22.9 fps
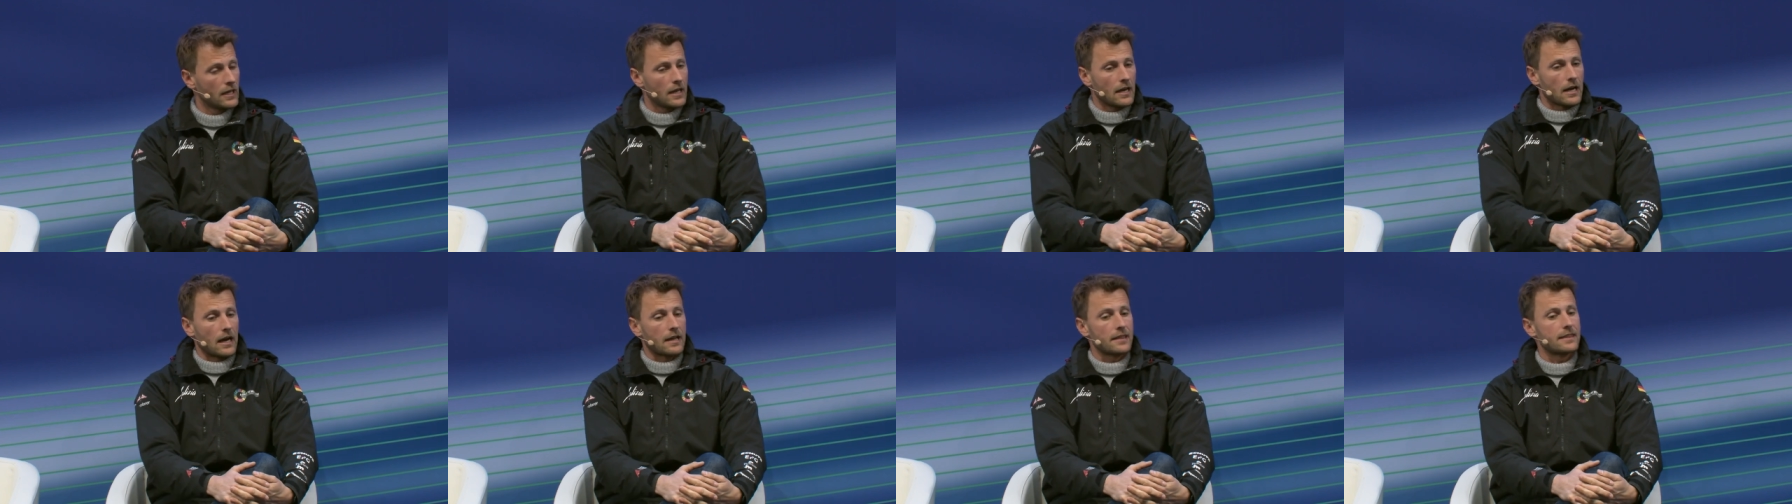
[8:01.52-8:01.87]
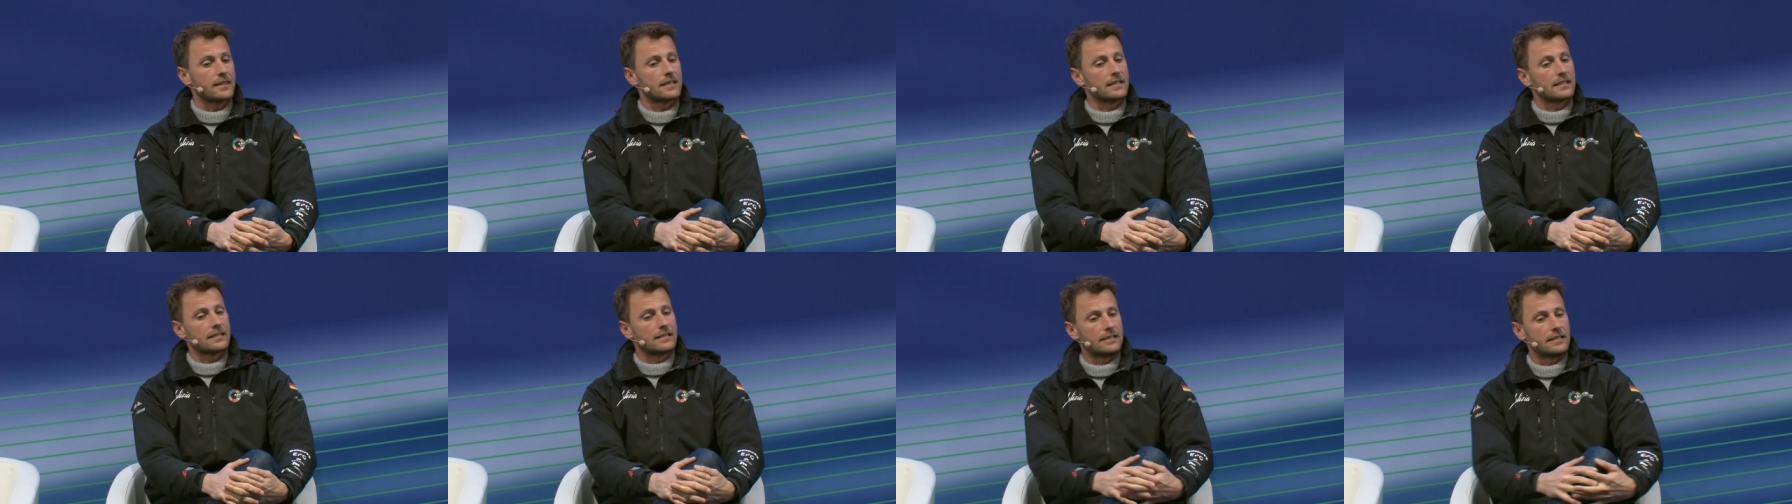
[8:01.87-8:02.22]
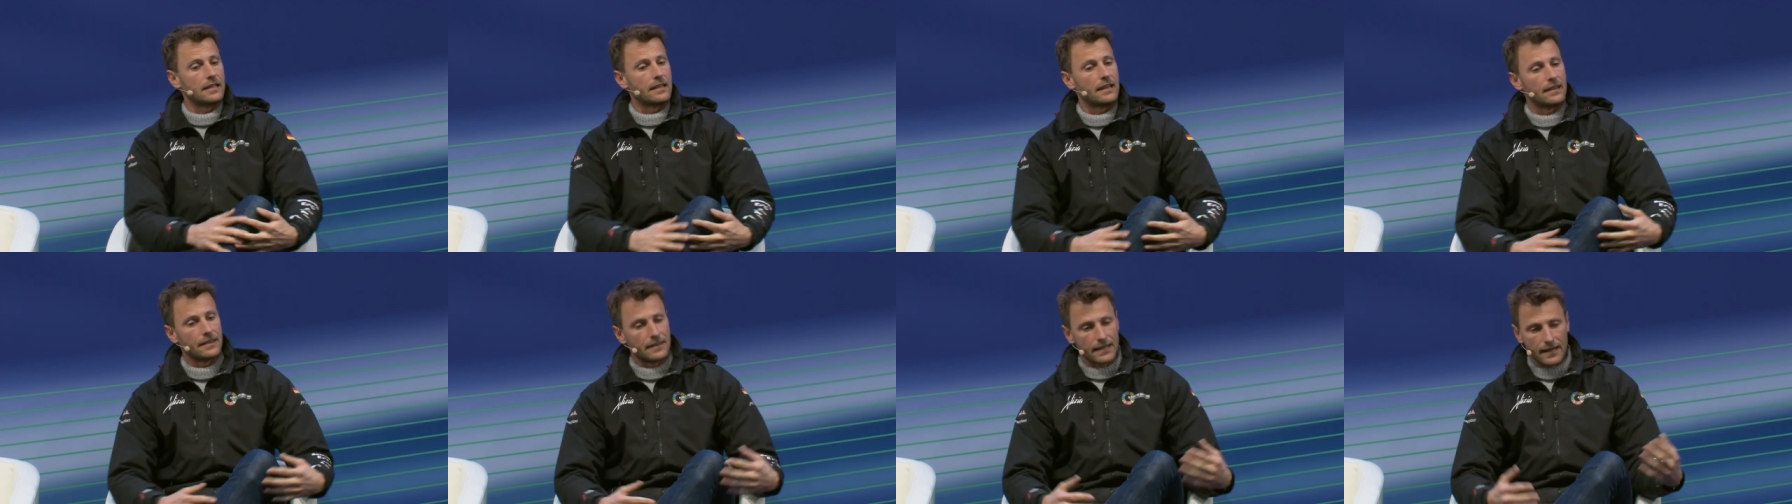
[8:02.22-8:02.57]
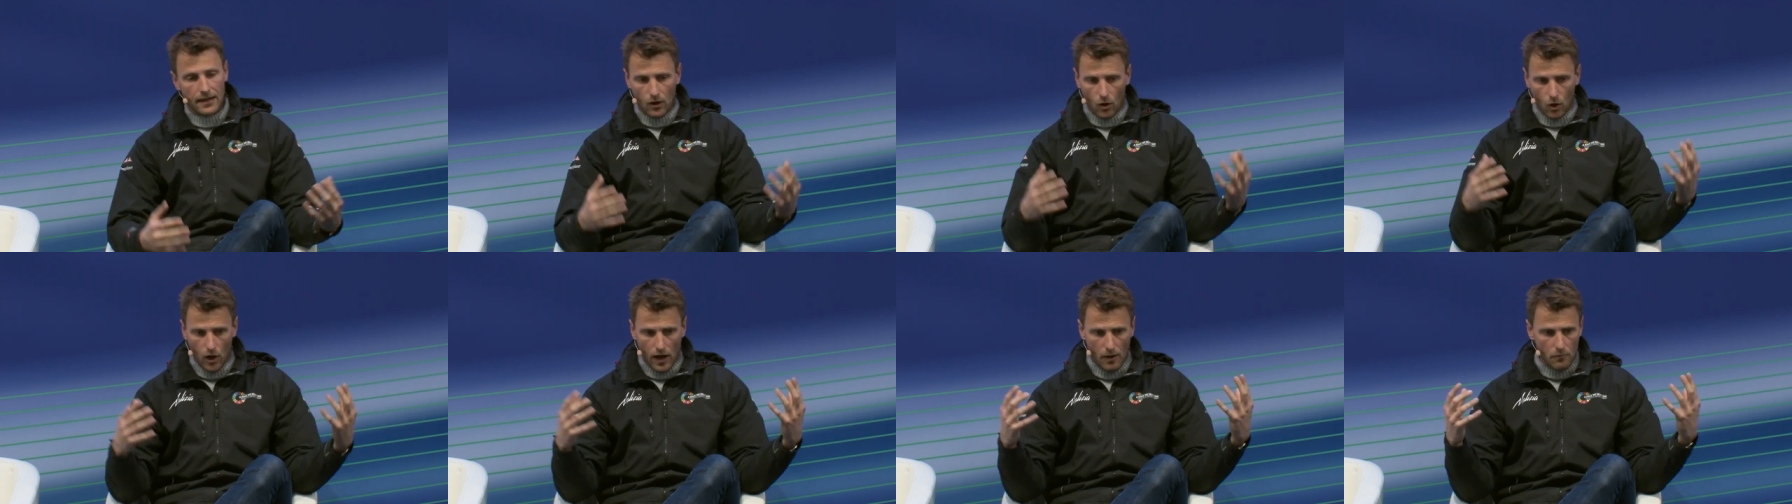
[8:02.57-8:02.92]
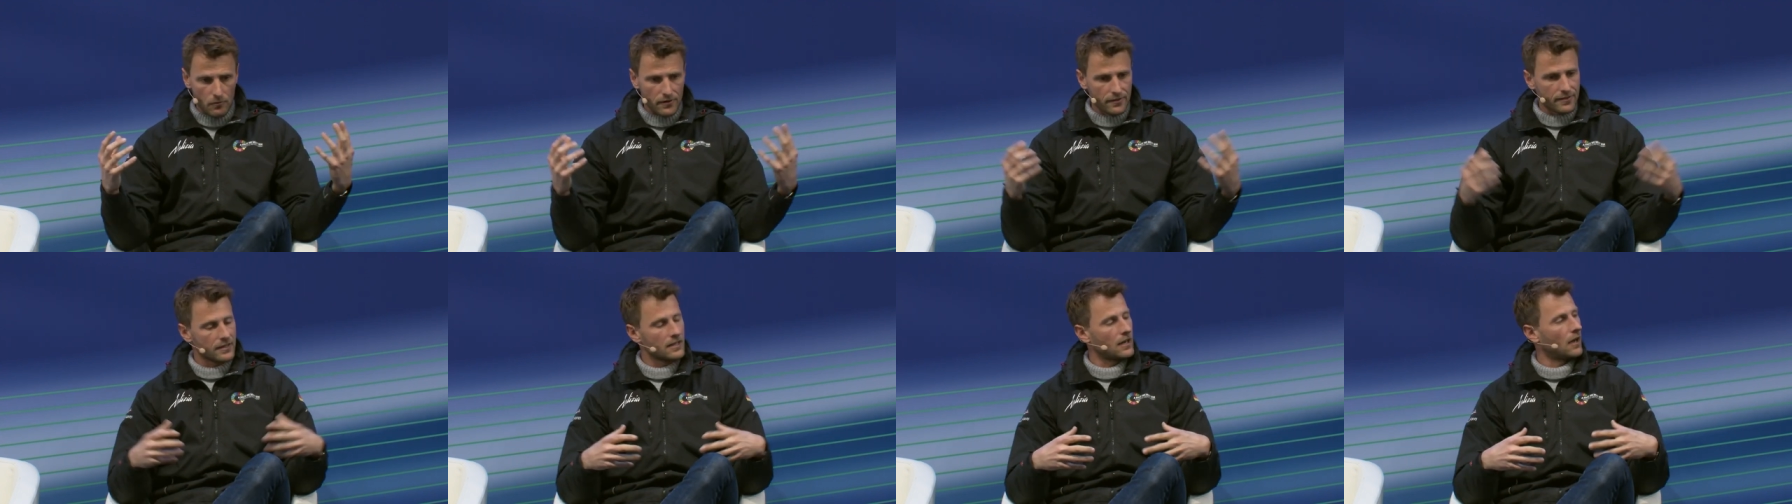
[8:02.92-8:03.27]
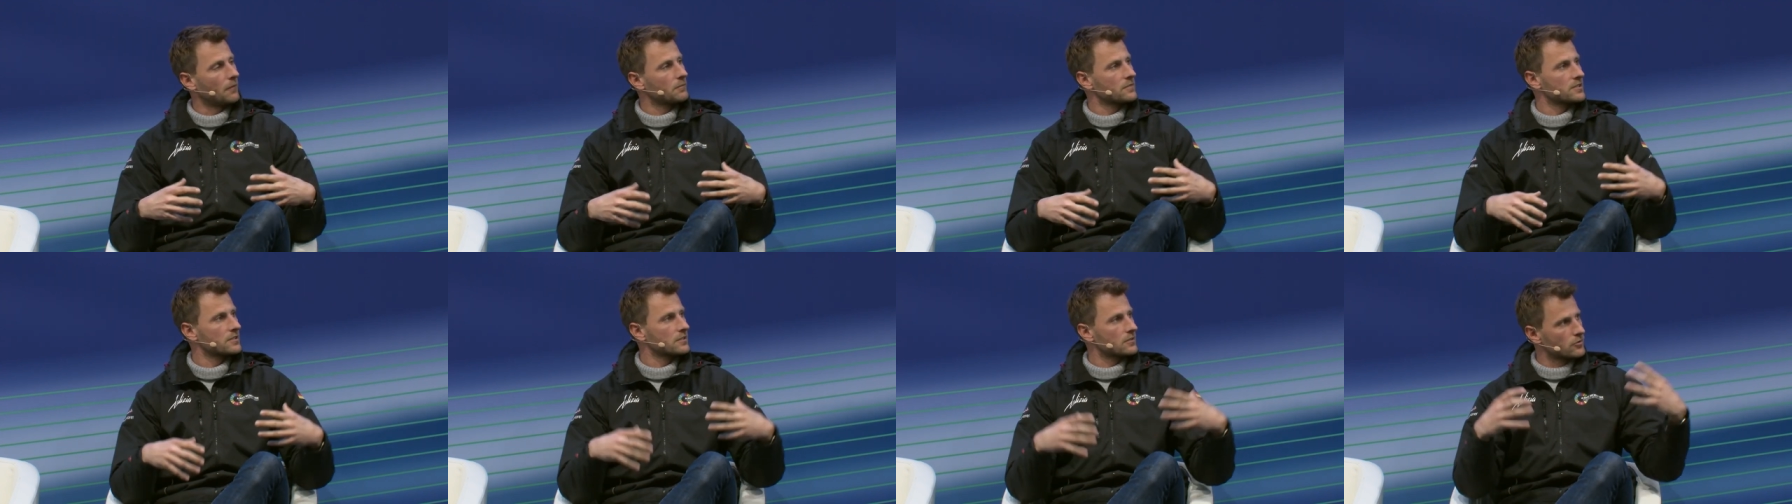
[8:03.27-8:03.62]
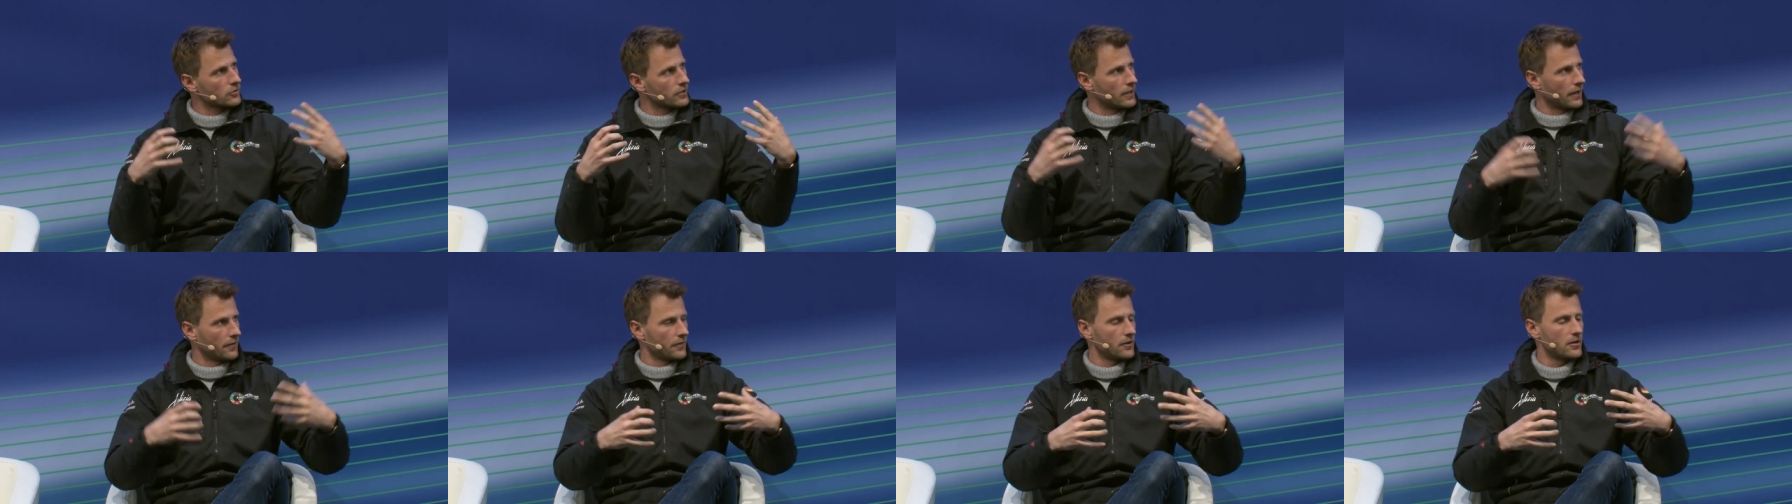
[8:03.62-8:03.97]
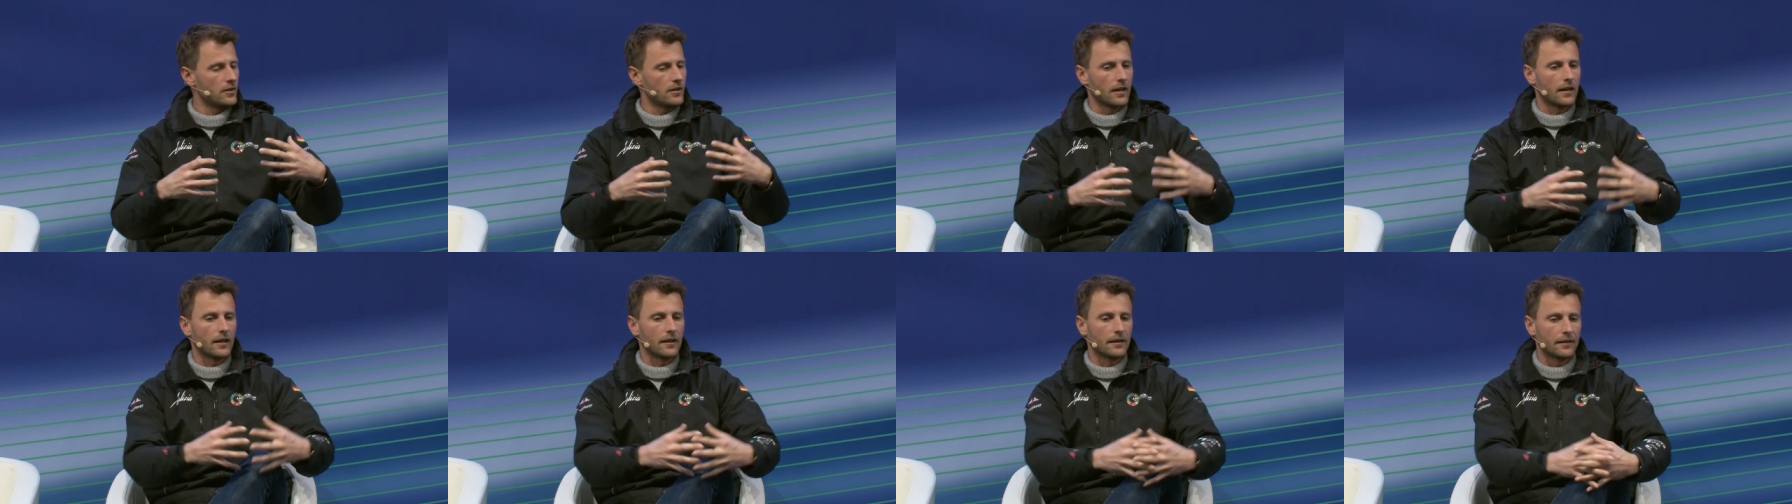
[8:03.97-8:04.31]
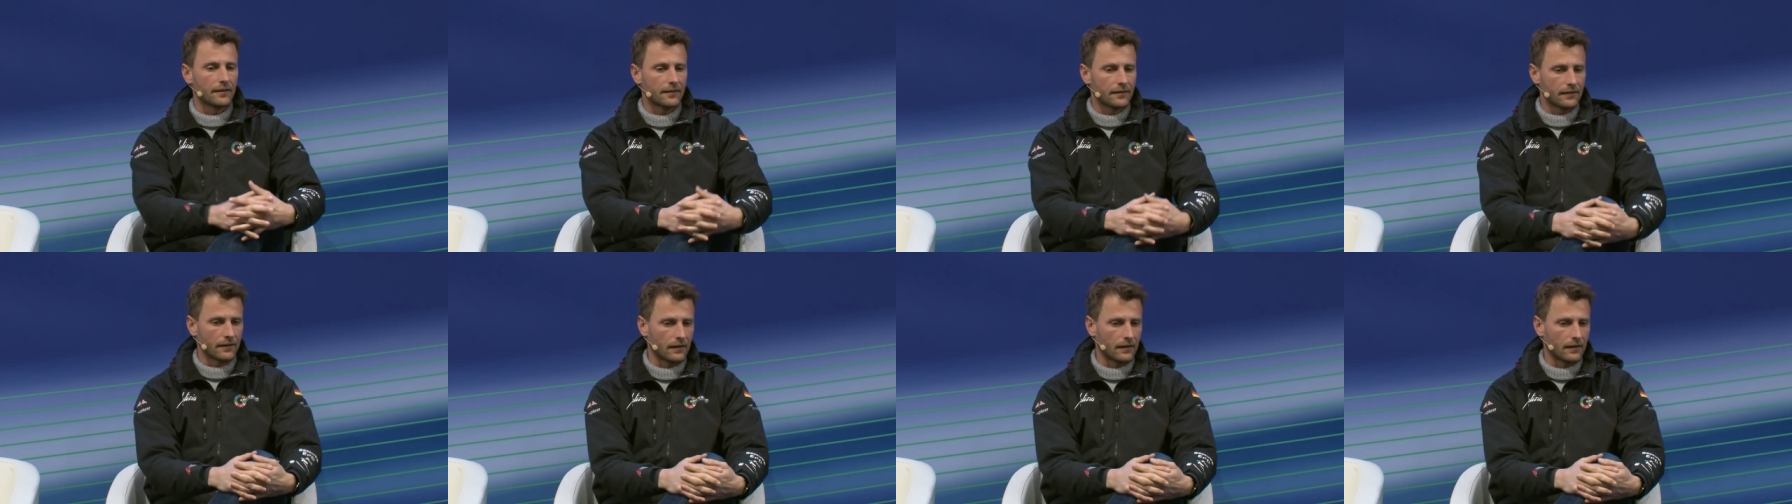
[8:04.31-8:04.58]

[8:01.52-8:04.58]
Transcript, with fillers: I think there everything comes together, and,